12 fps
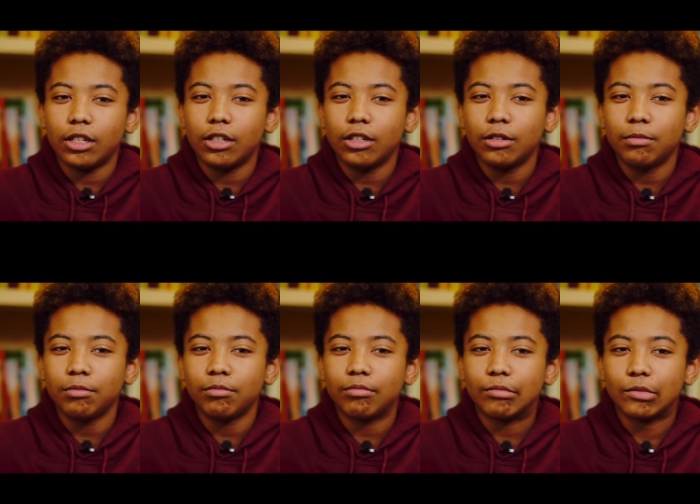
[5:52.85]

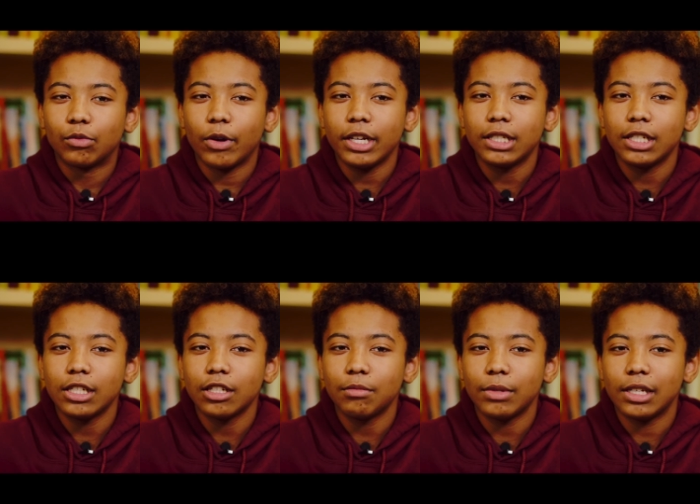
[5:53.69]
Um,
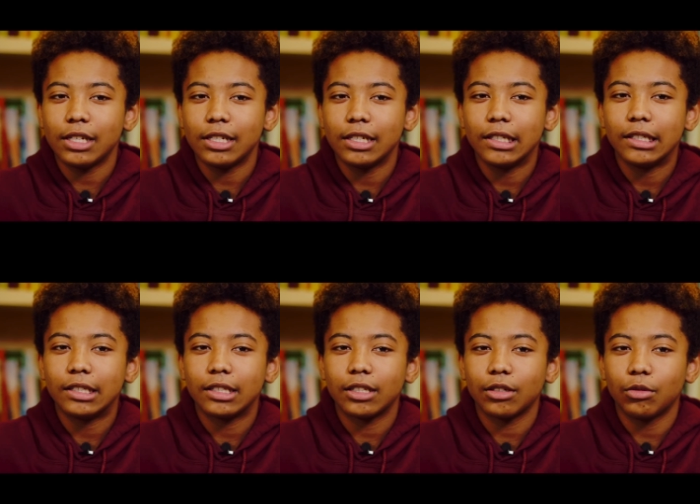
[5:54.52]
racism
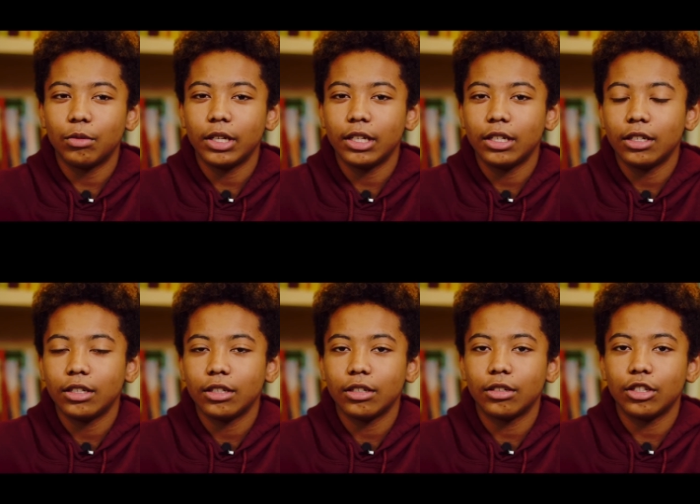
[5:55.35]
is when
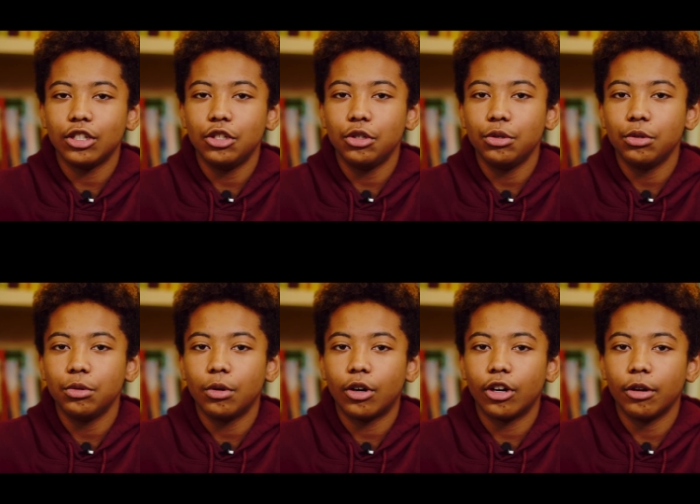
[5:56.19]

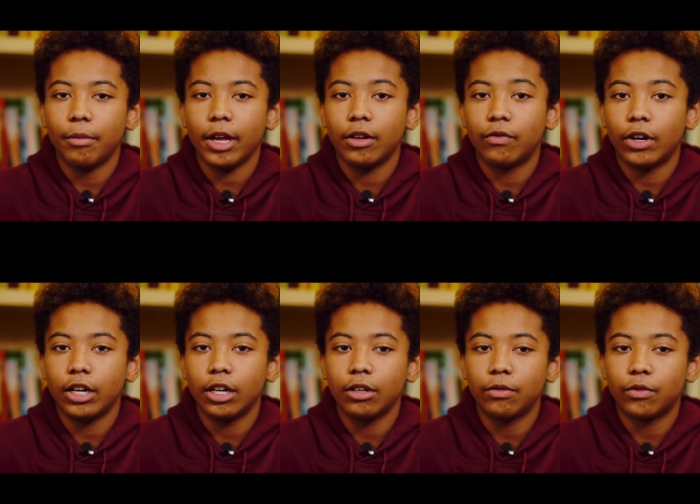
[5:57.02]
you are made
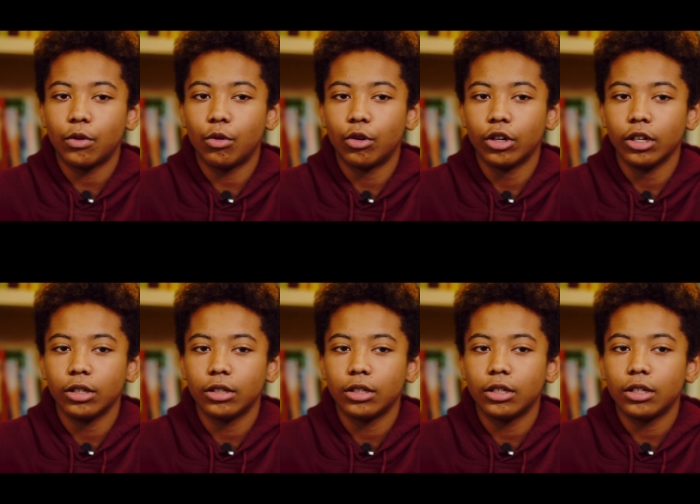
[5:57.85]
fun of
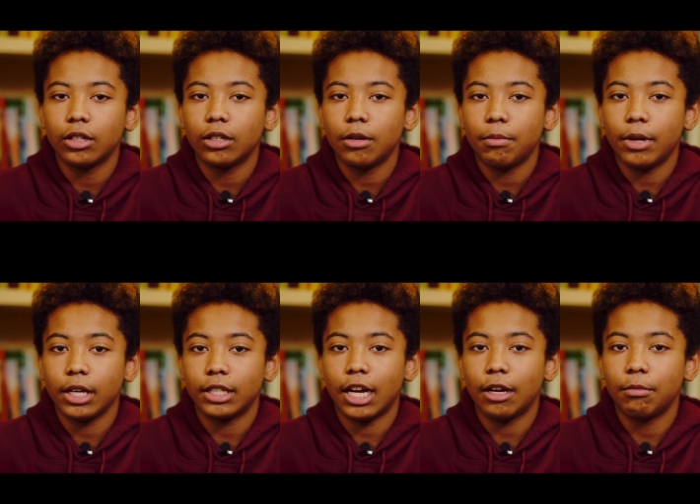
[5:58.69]
or
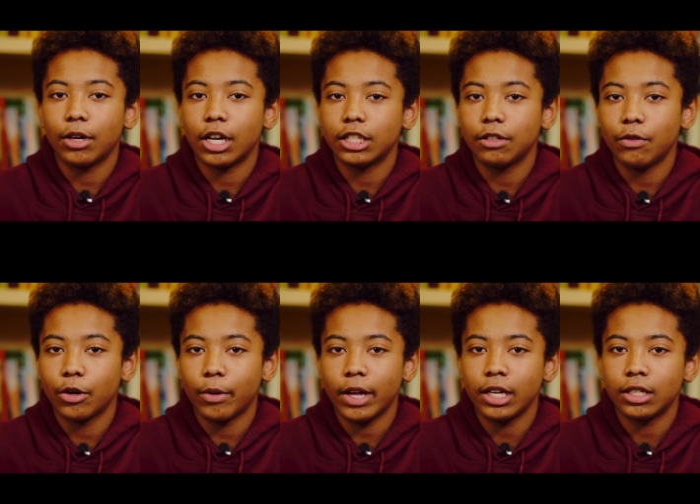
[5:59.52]
picked at because of
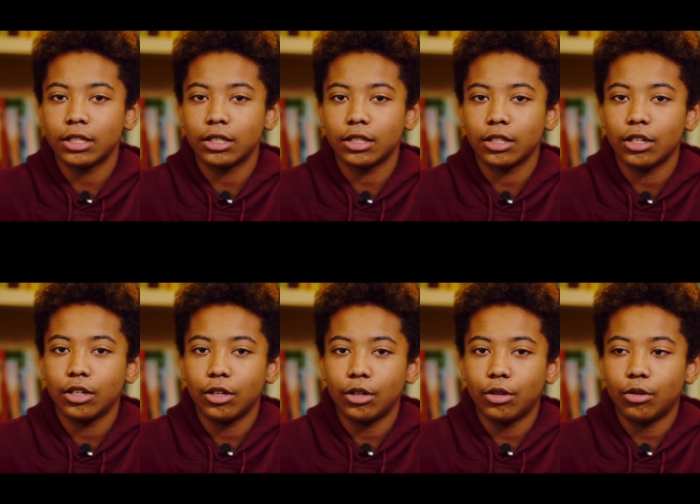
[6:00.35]
your race
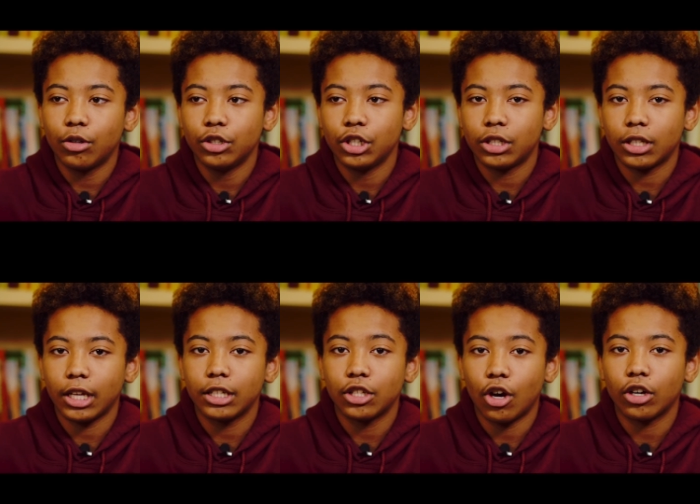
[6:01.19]
or just
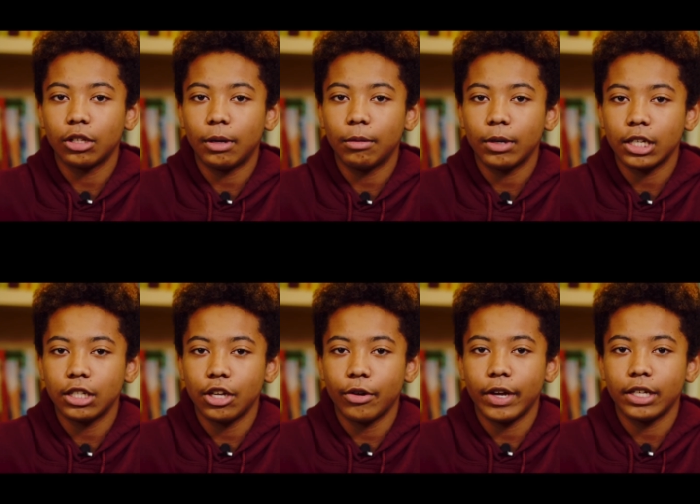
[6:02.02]
like talked about because of your